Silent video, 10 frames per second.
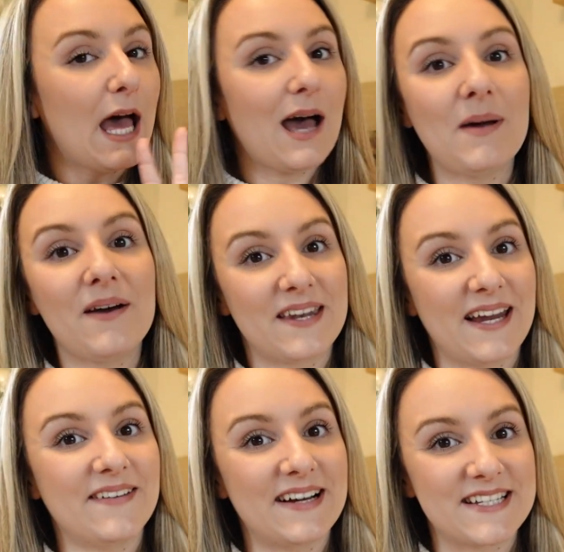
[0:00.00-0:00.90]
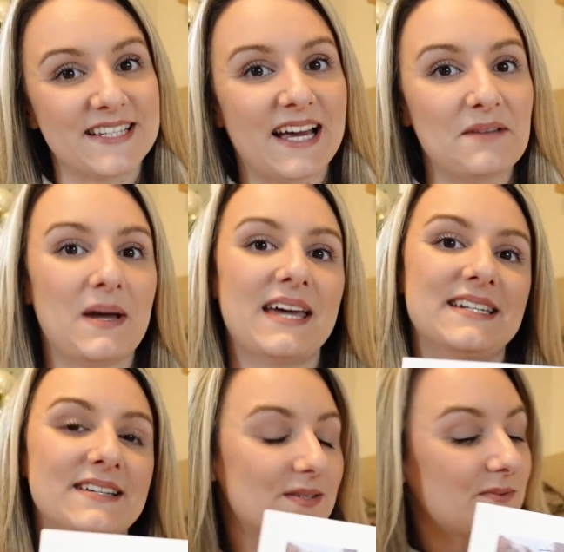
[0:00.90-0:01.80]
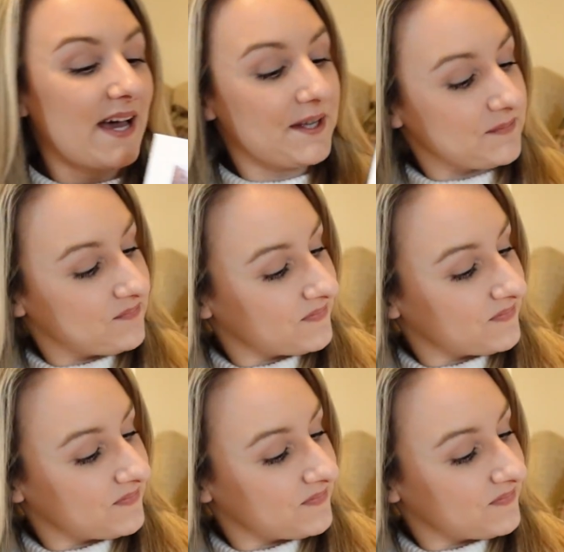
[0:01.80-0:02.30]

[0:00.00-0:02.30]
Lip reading: about the direction that I'm heading as well.